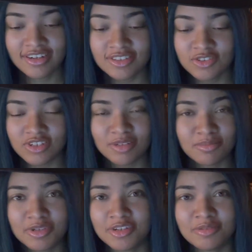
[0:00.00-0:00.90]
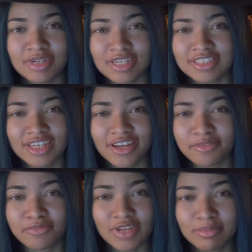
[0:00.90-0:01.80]
you trying to murder my
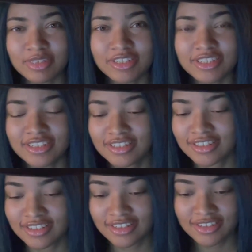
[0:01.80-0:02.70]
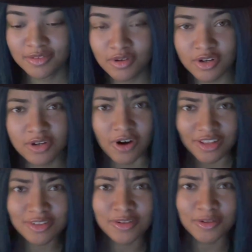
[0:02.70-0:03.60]
entire family? You want
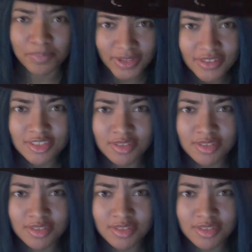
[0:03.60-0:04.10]
garlic on the pizza,